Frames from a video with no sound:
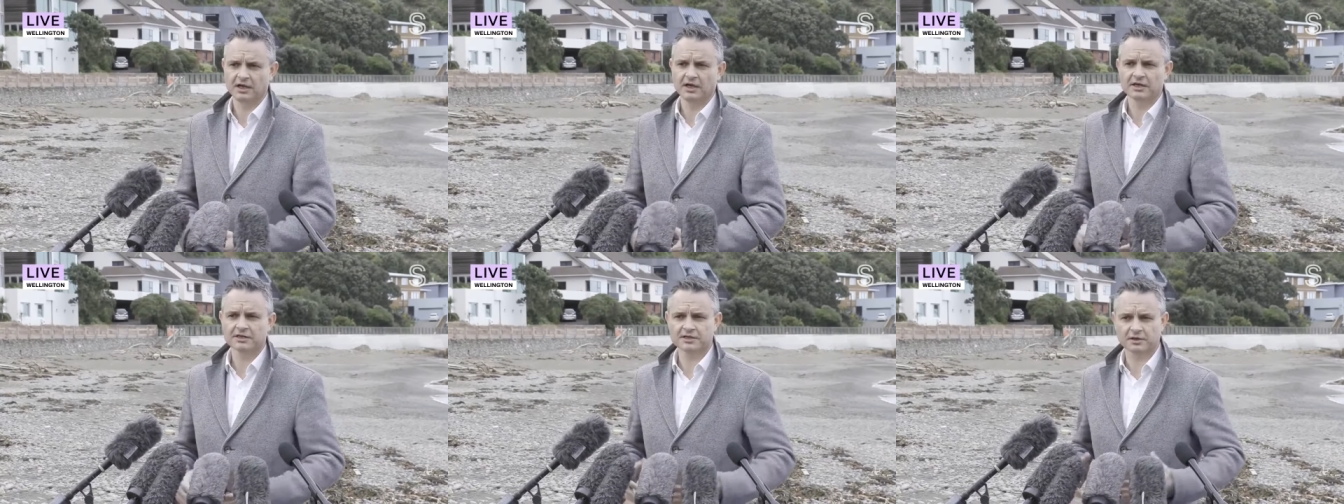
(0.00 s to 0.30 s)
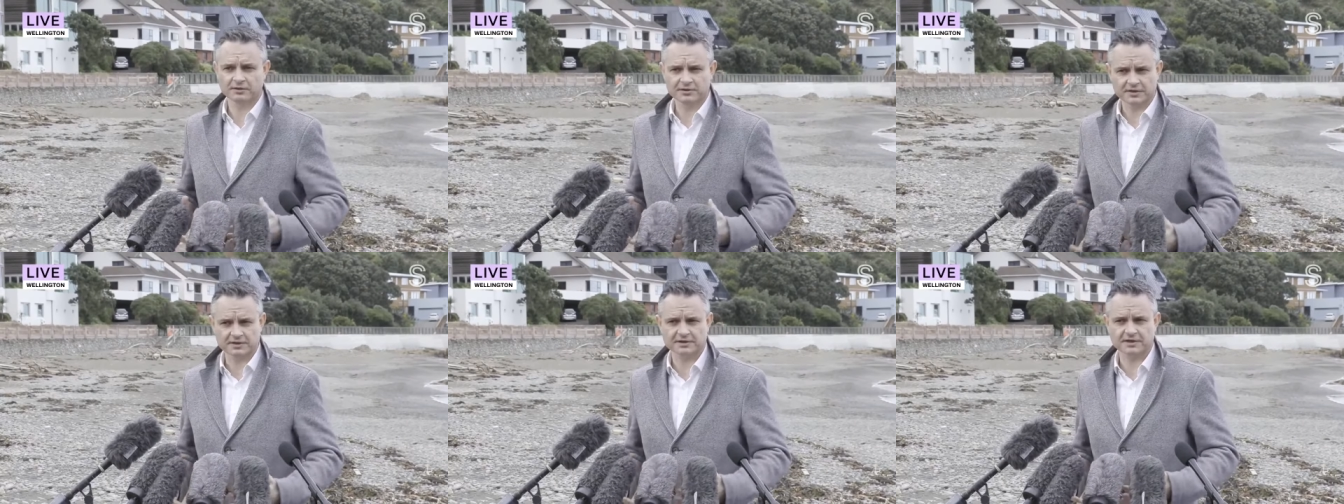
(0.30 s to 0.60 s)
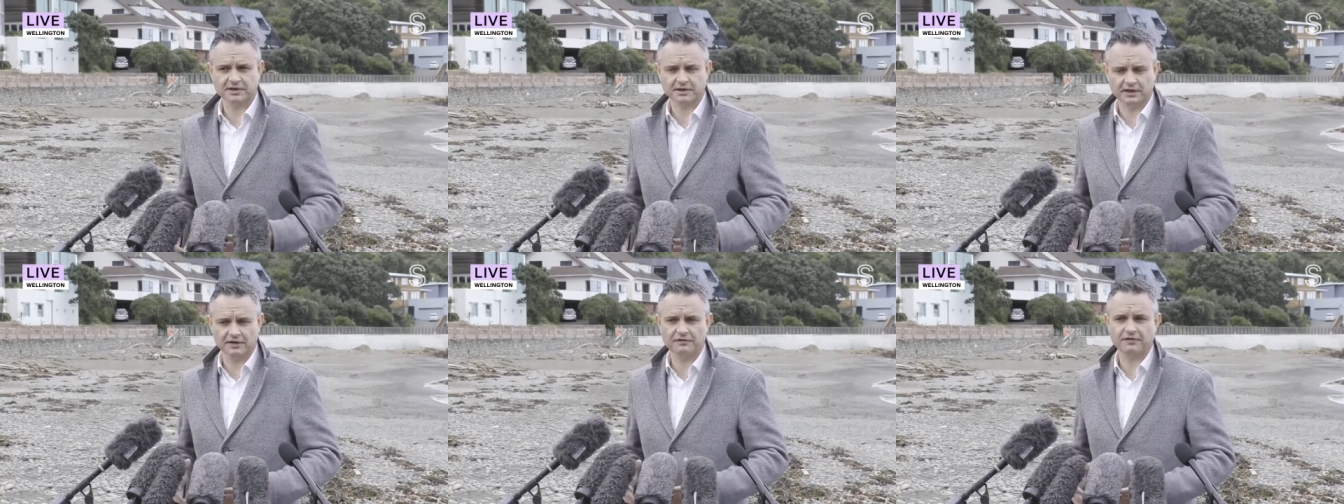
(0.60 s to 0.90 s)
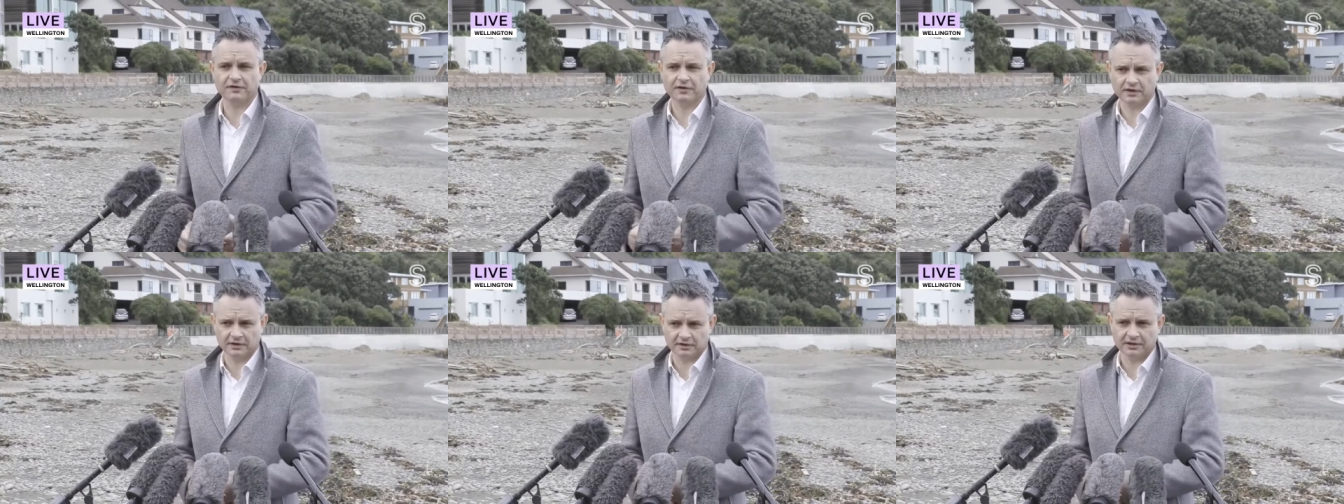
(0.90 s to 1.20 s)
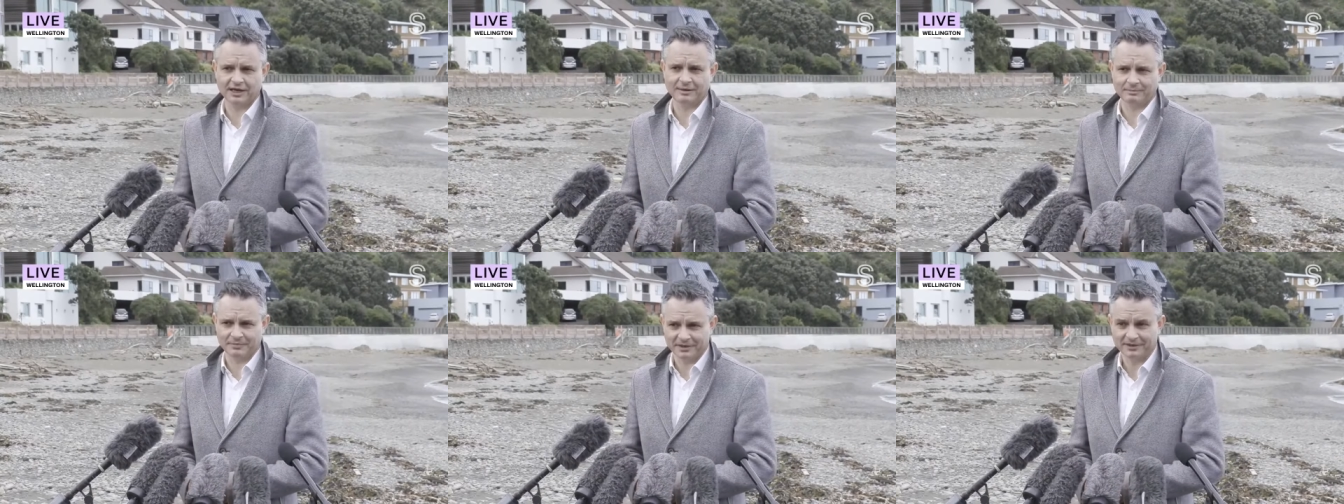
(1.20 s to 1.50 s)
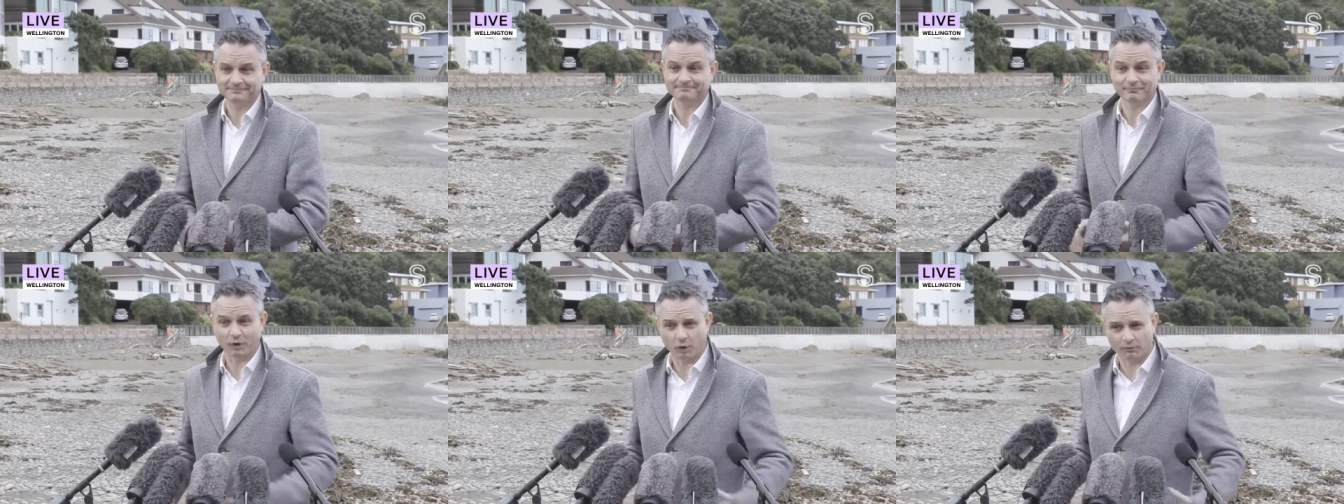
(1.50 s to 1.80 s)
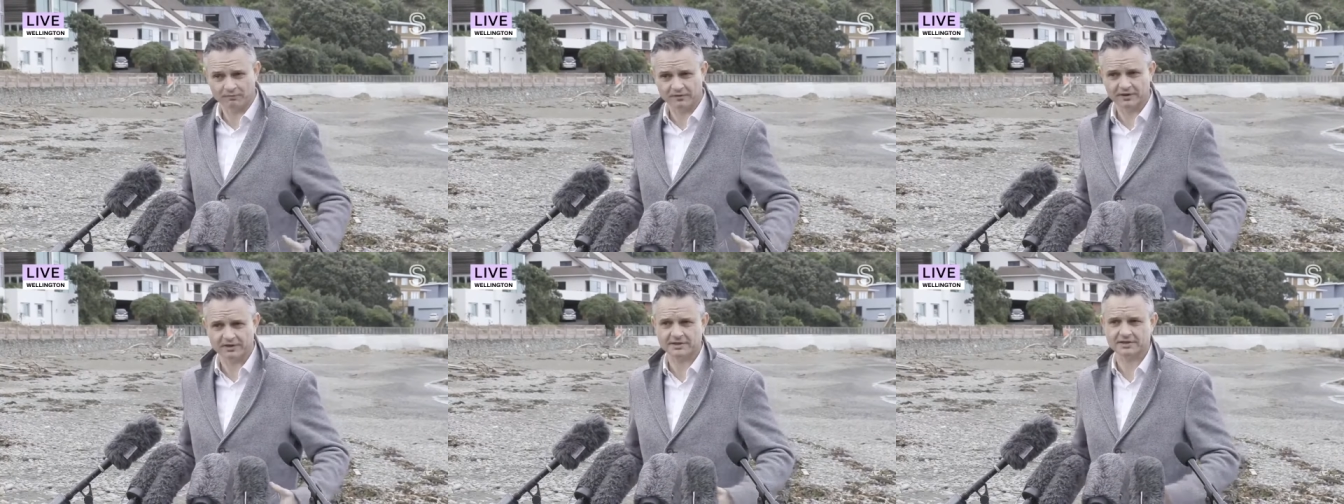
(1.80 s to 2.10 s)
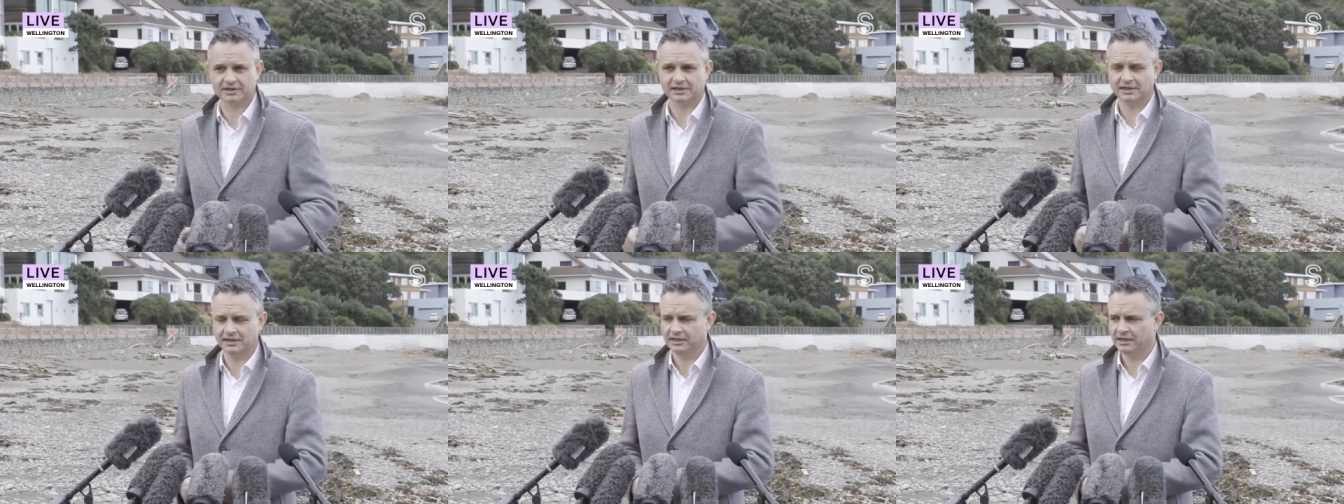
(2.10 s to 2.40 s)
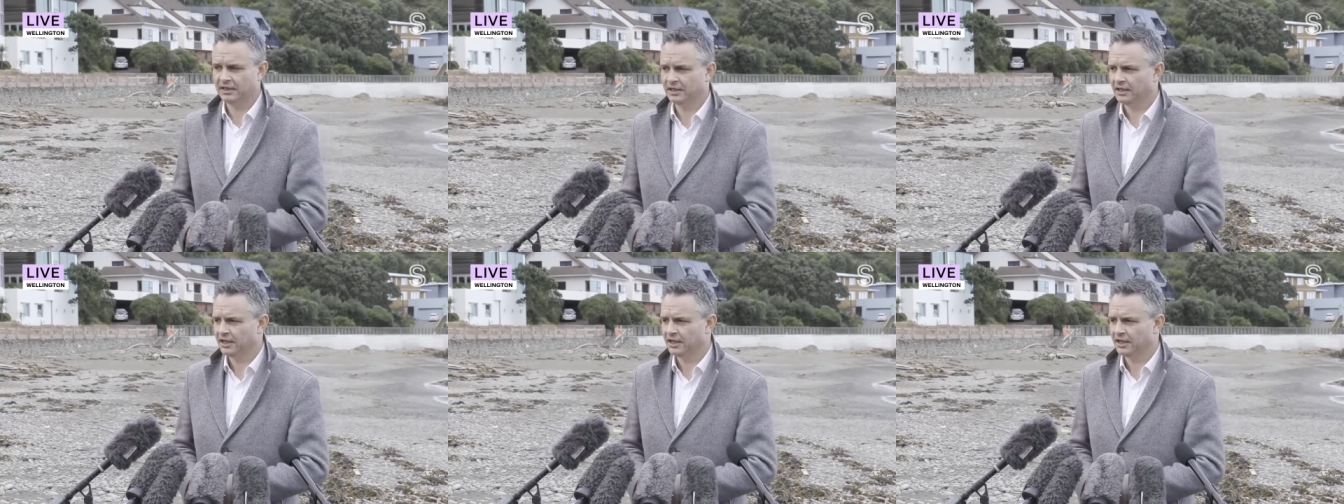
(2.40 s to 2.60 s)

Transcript: So it's a significant number, obviously,